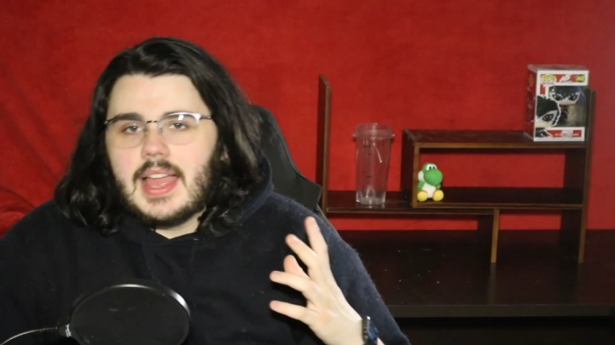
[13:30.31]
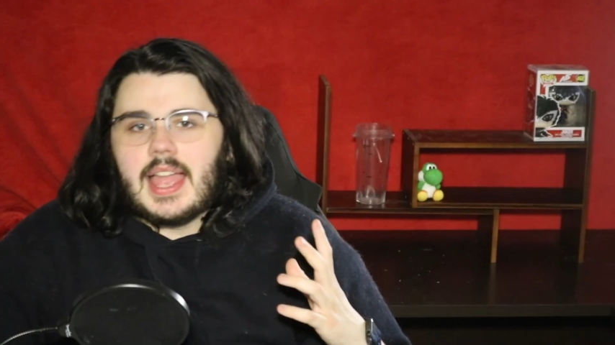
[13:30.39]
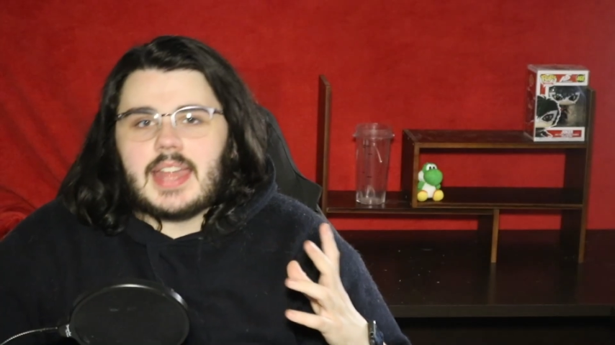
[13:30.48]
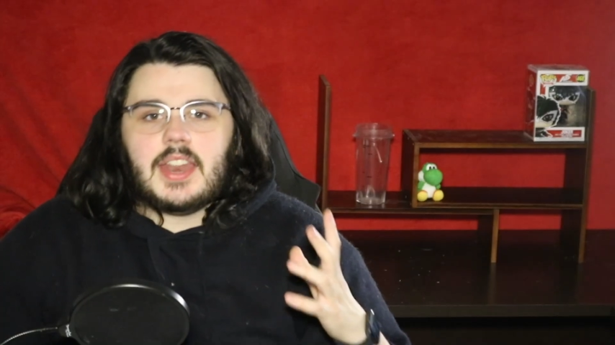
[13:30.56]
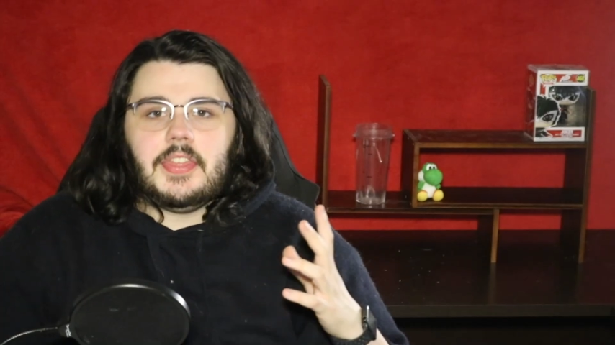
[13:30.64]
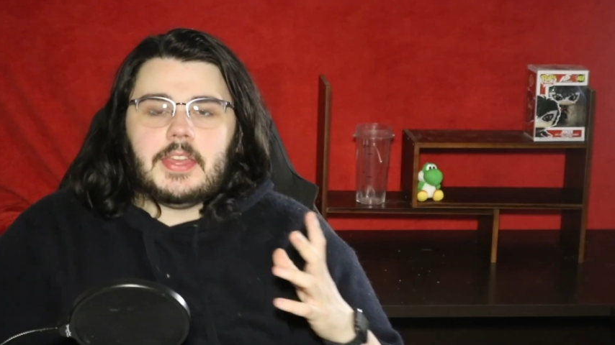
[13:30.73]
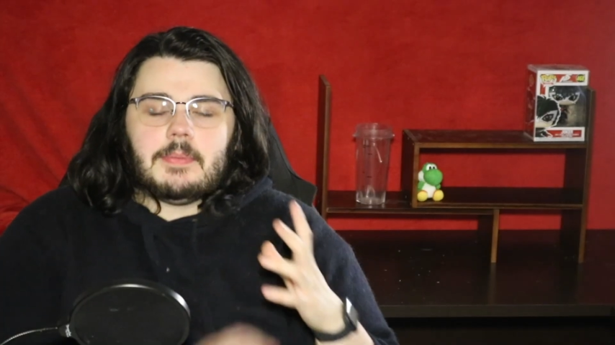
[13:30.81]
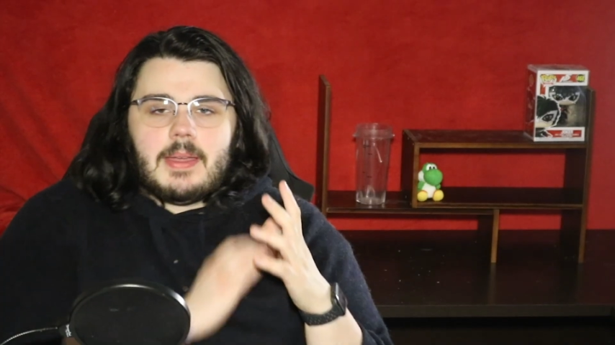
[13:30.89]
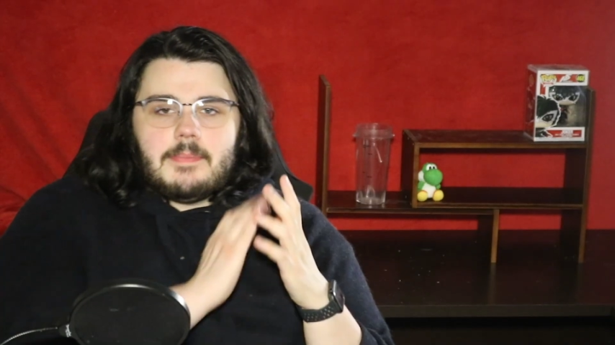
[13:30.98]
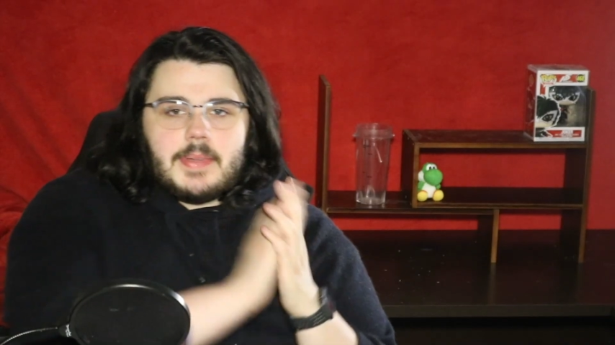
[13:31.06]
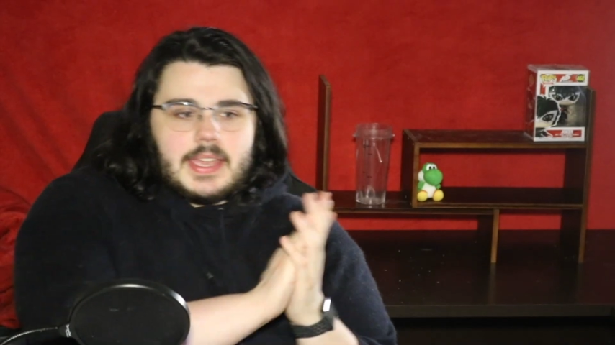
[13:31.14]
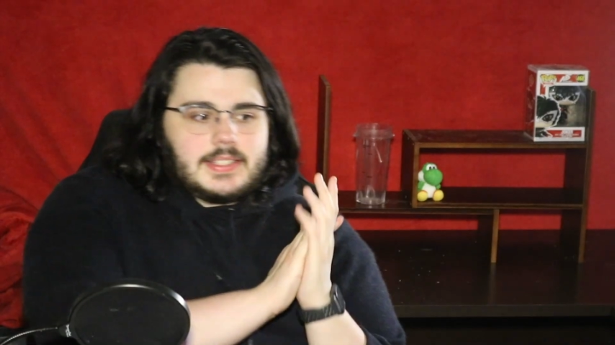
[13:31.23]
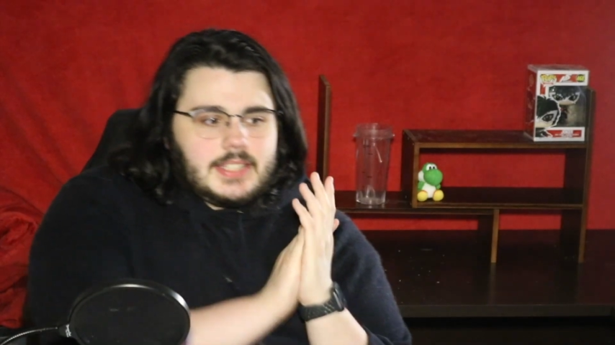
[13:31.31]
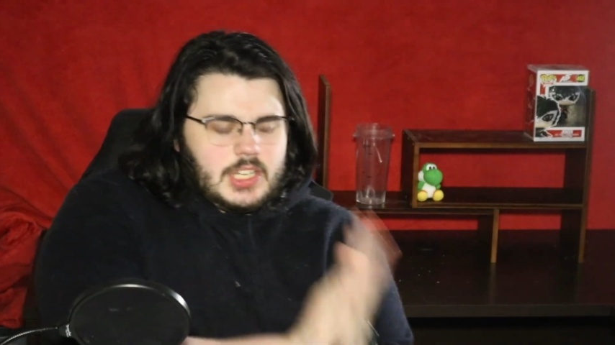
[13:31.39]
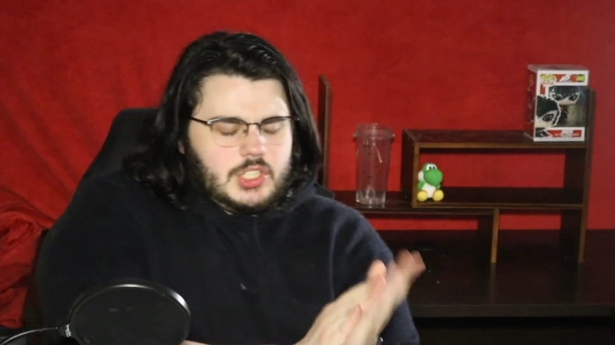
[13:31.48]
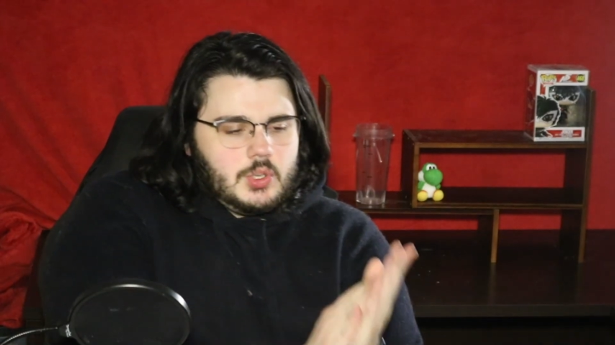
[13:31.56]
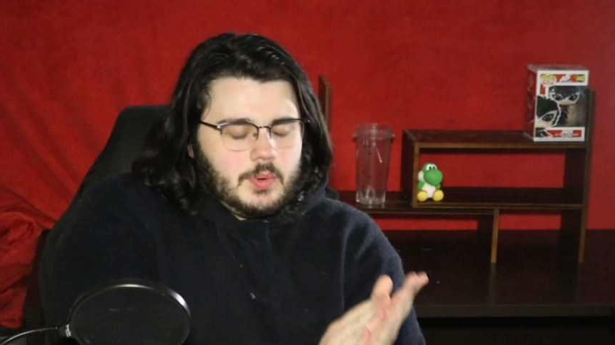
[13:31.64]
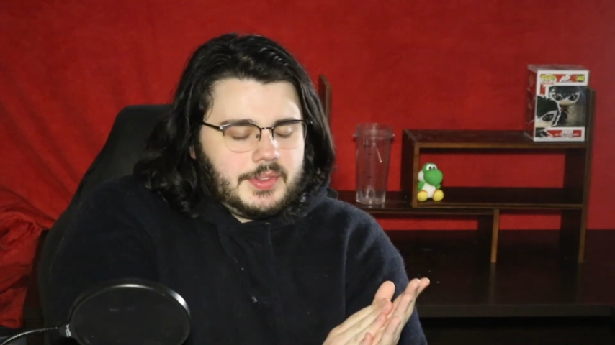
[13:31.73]
And I think my biggest
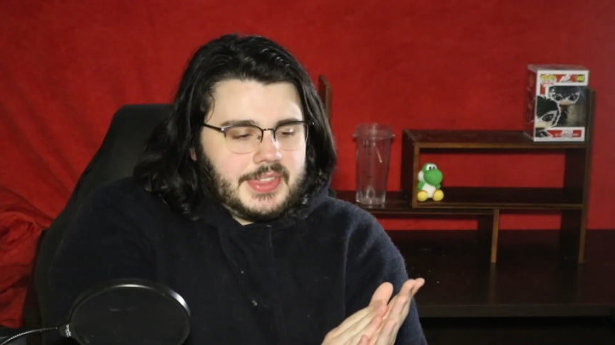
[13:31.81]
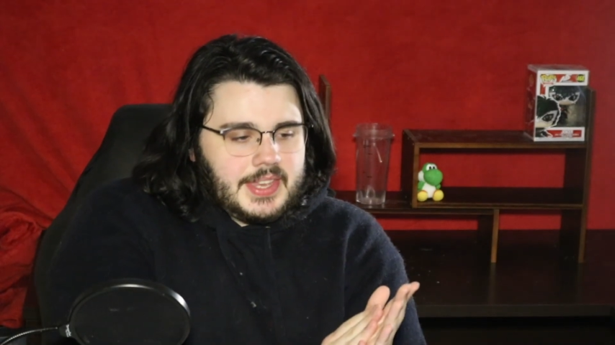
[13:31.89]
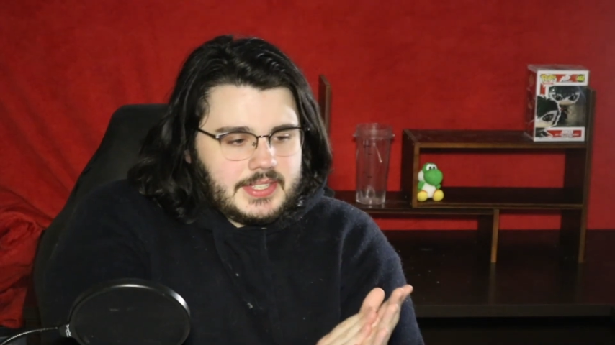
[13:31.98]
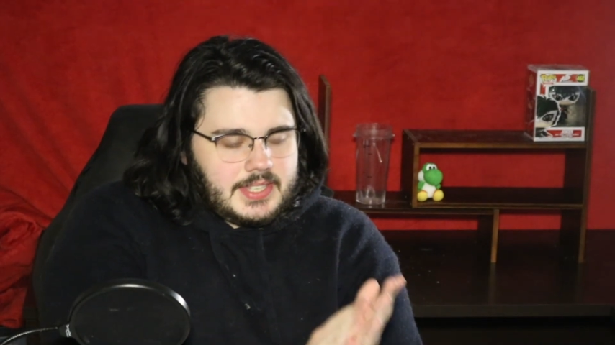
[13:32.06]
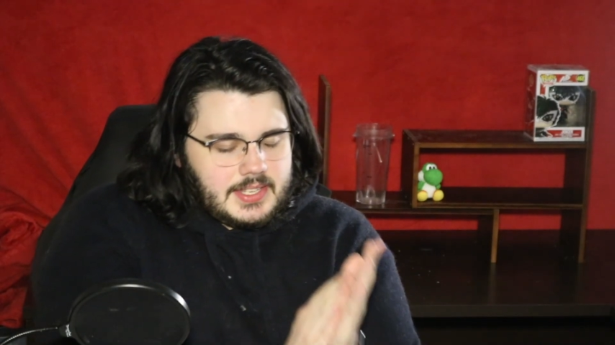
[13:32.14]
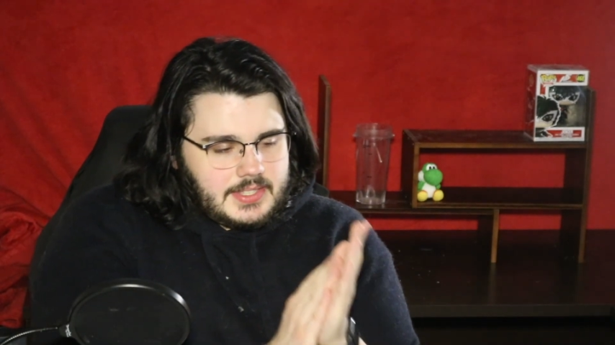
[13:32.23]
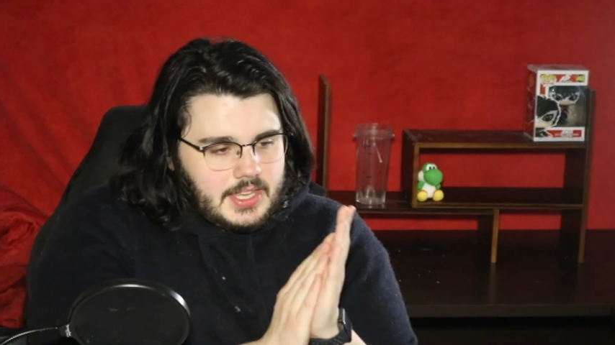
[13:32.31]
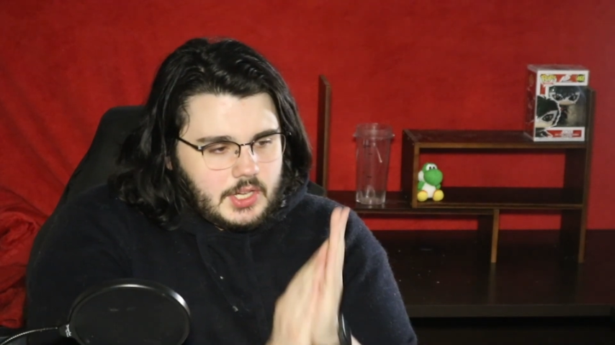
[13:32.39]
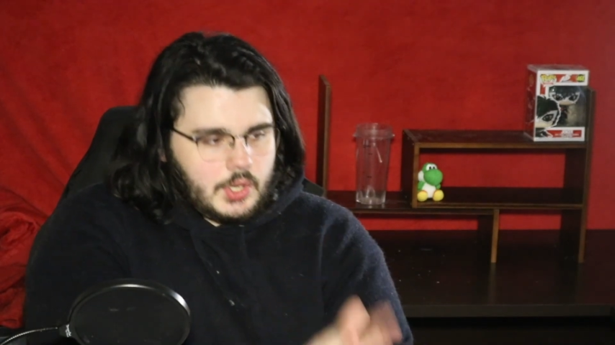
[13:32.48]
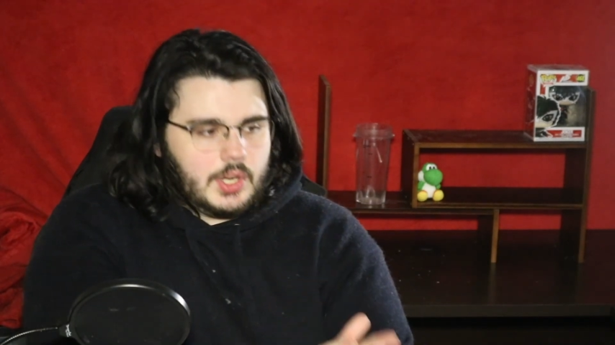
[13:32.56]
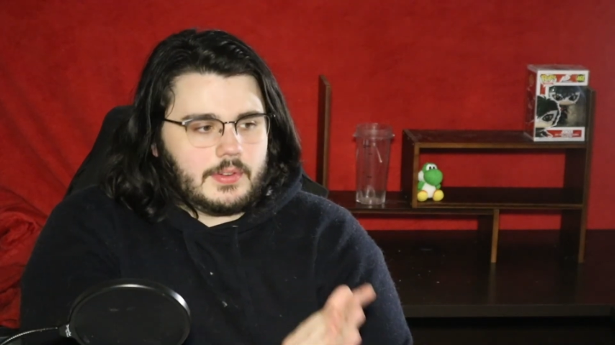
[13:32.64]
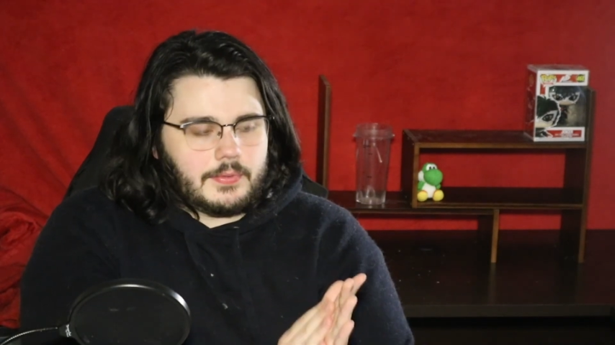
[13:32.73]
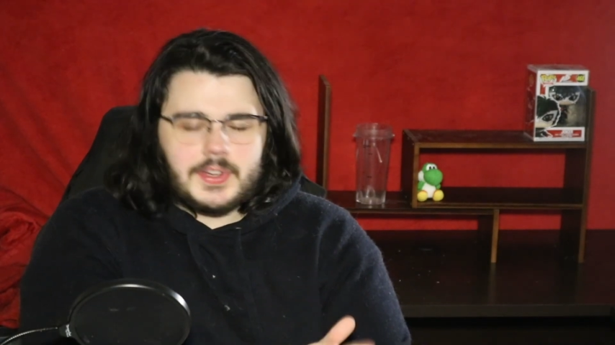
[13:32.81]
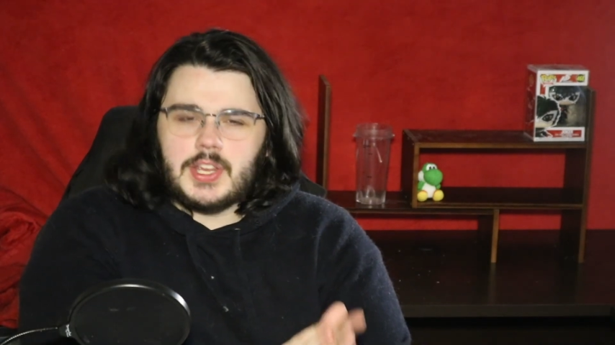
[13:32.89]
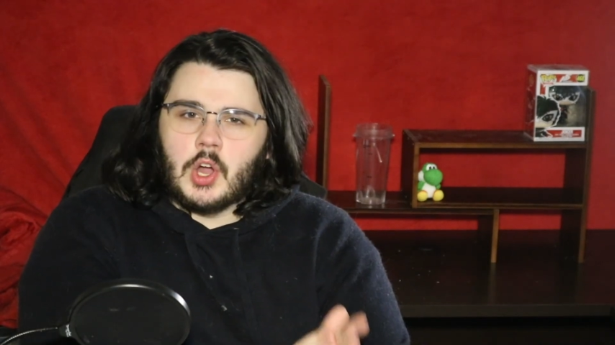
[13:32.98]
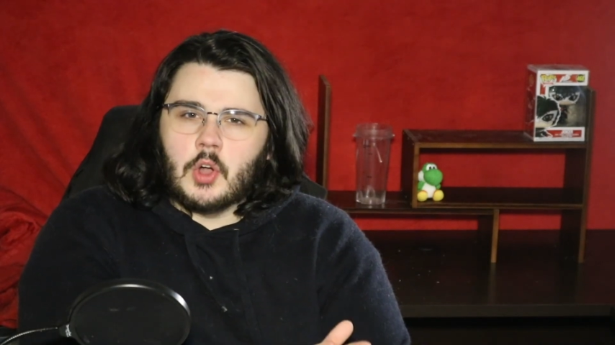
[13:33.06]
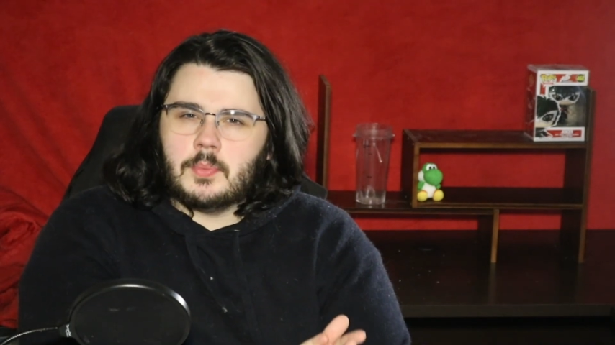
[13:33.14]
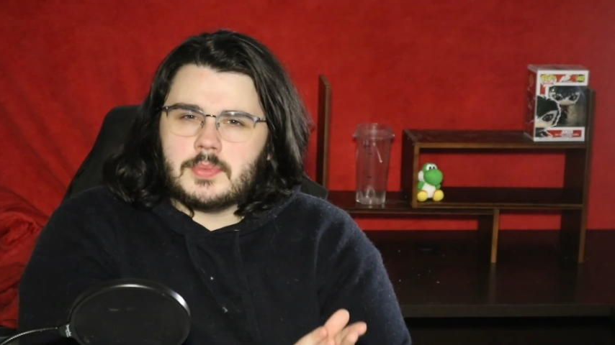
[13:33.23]
issue with this is they could have
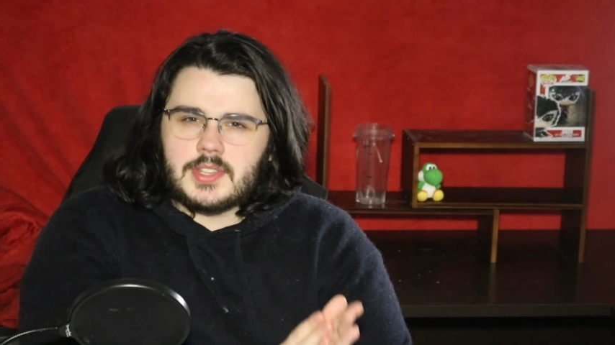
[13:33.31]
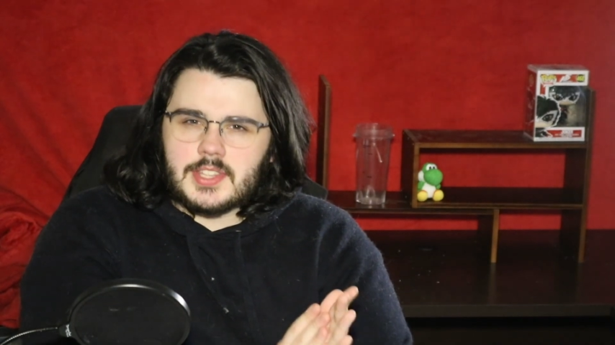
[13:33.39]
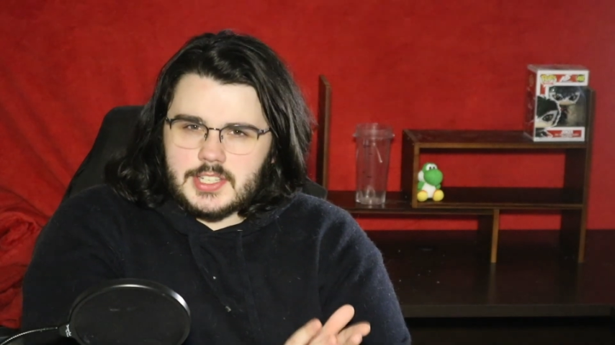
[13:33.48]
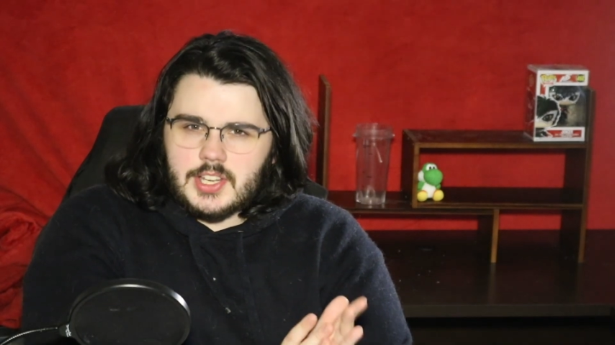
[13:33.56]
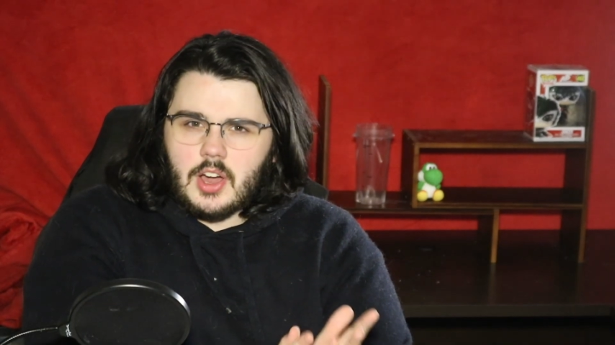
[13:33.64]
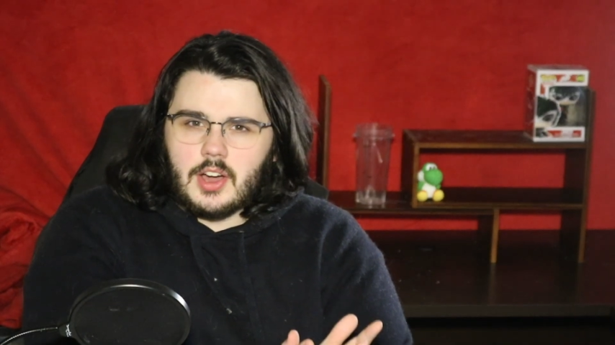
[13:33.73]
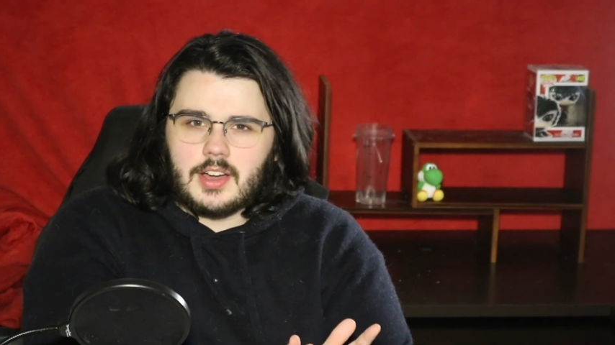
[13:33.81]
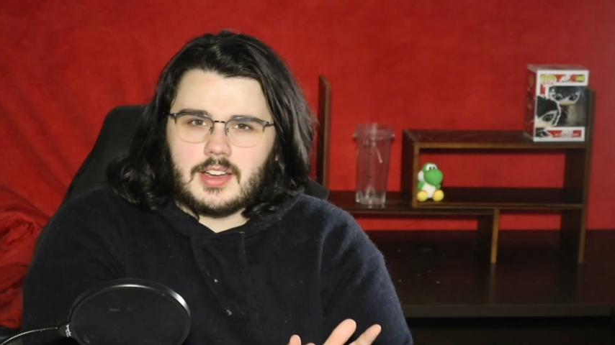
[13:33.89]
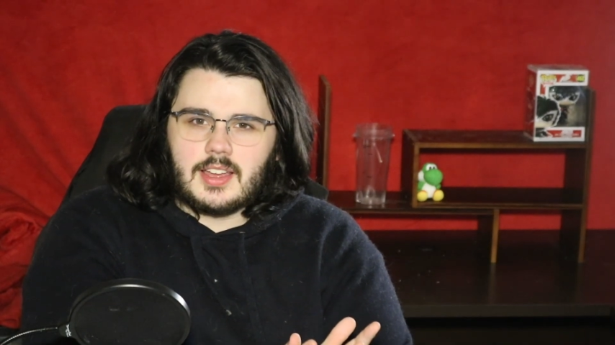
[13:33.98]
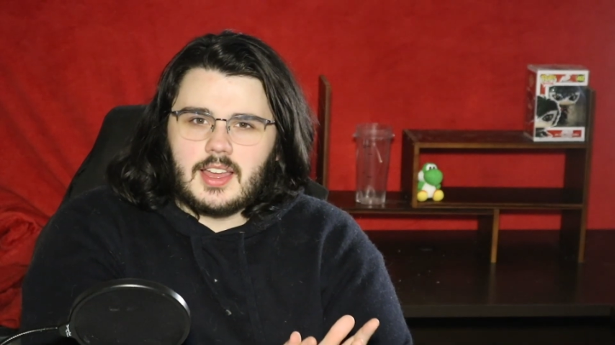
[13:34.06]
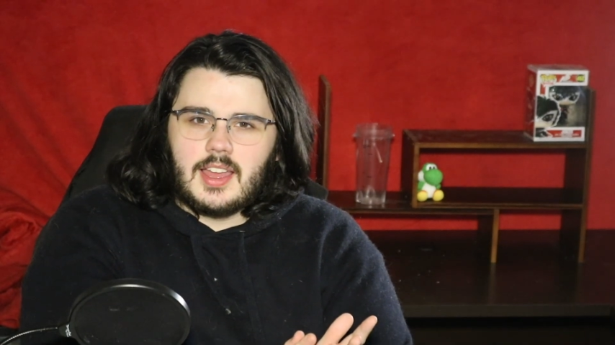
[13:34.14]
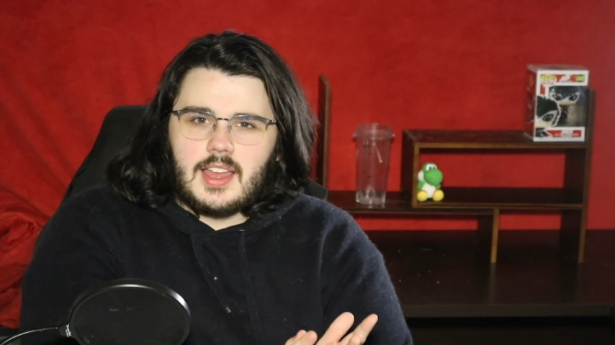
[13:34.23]
rehomed the dog.